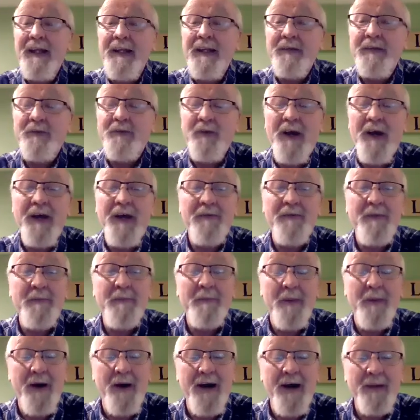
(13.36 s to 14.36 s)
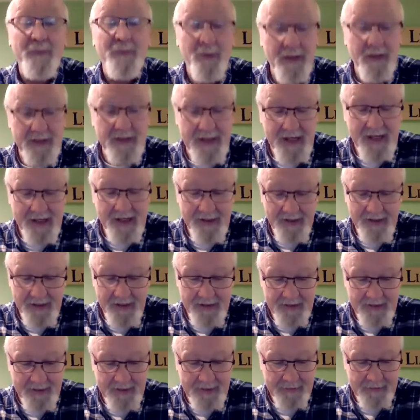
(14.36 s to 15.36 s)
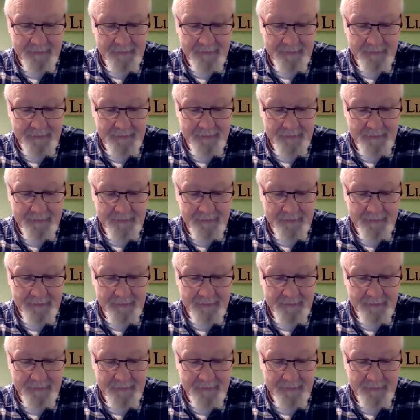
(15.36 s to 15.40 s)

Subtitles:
driving by one day, I